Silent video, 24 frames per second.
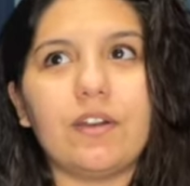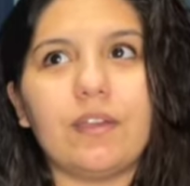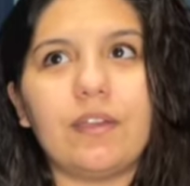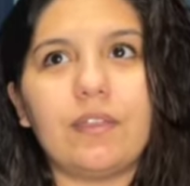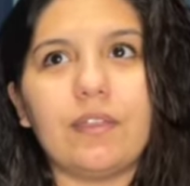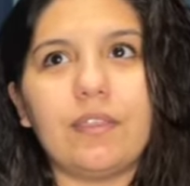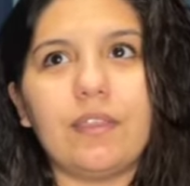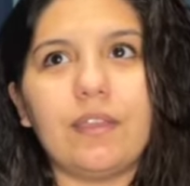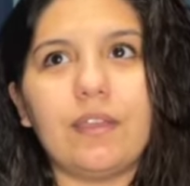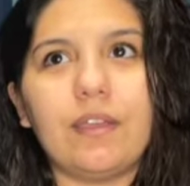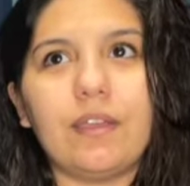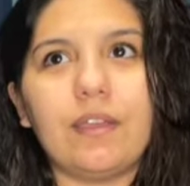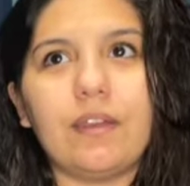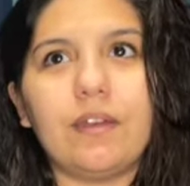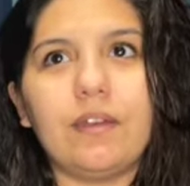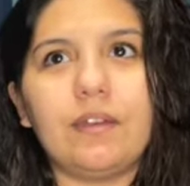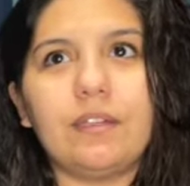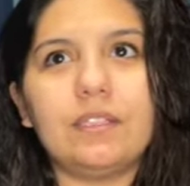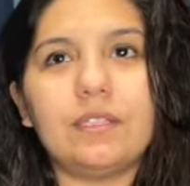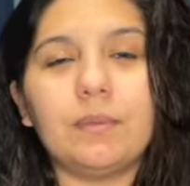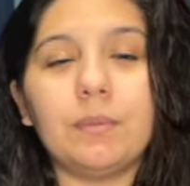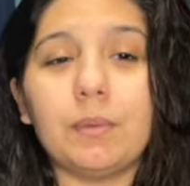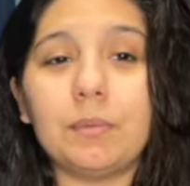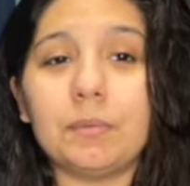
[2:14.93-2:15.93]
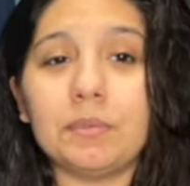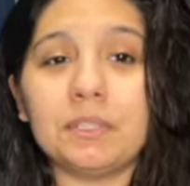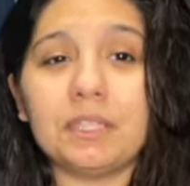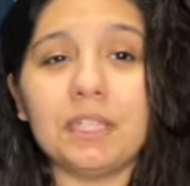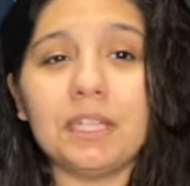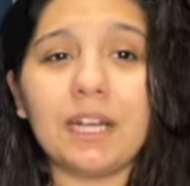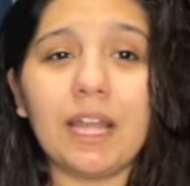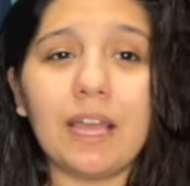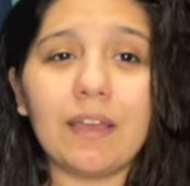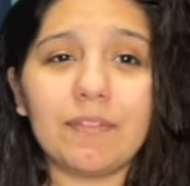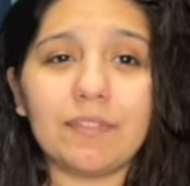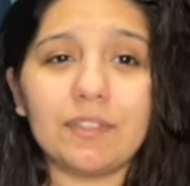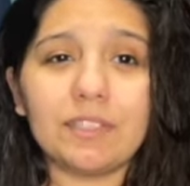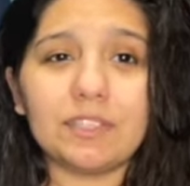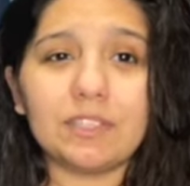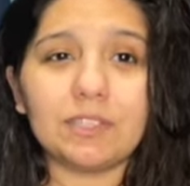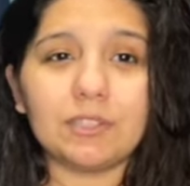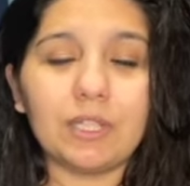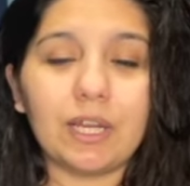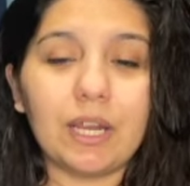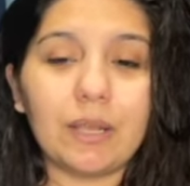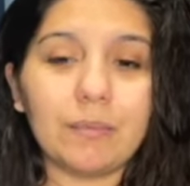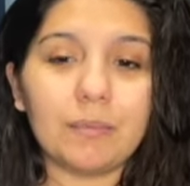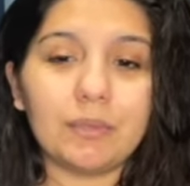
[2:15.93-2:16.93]
And then some people did have
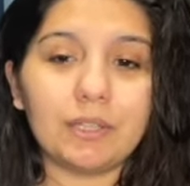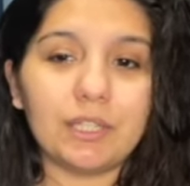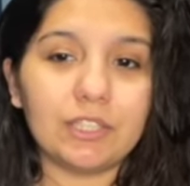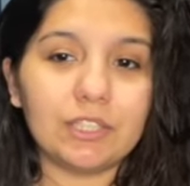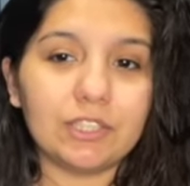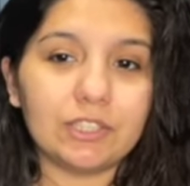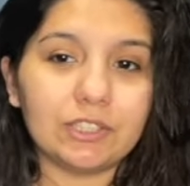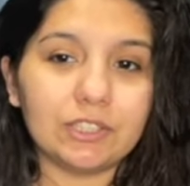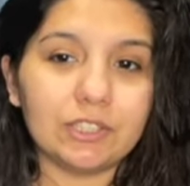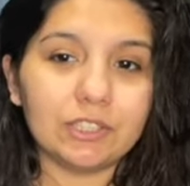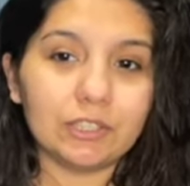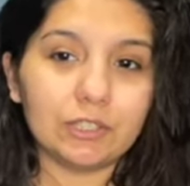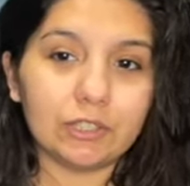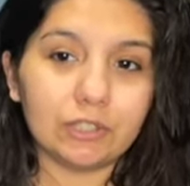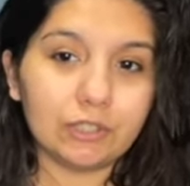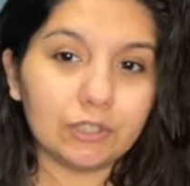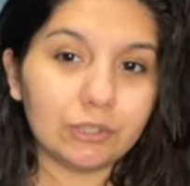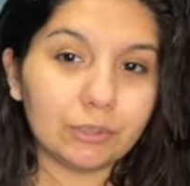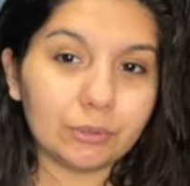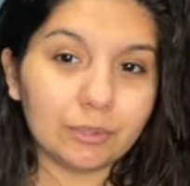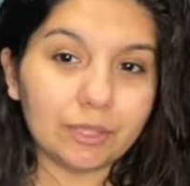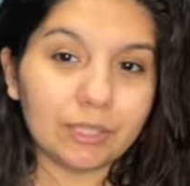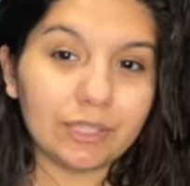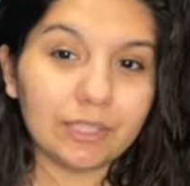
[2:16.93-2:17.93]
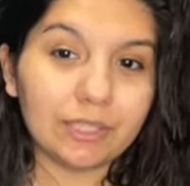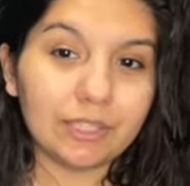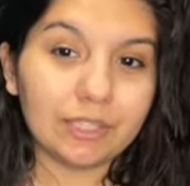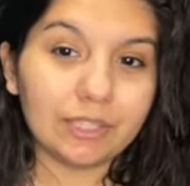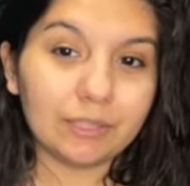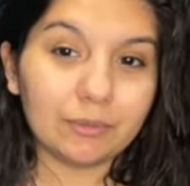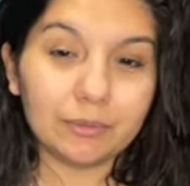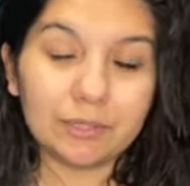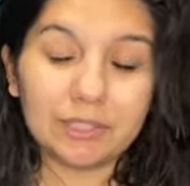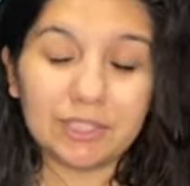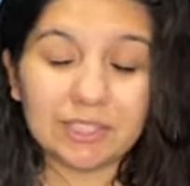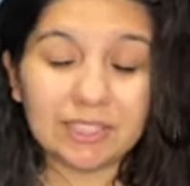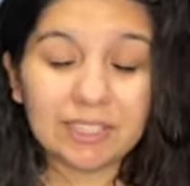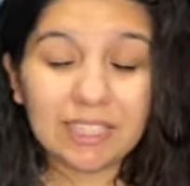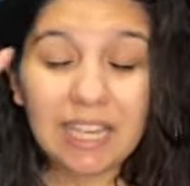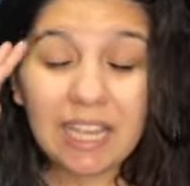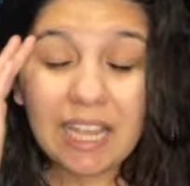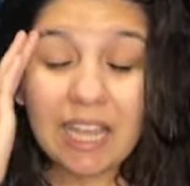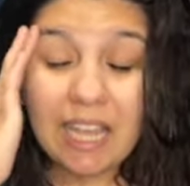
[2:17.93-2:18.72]
Instagram and they just didn't do it, and it was just,